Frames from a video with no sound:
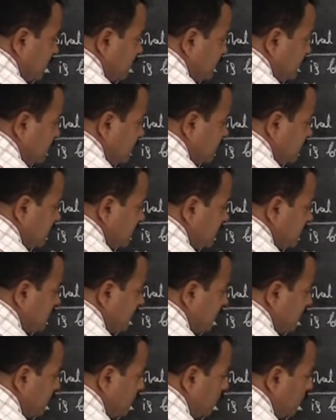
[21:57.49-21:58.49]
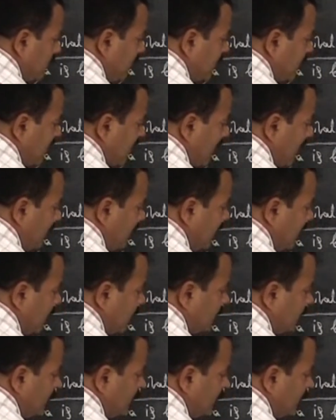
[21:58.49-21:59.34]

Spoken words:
This is the total capital of the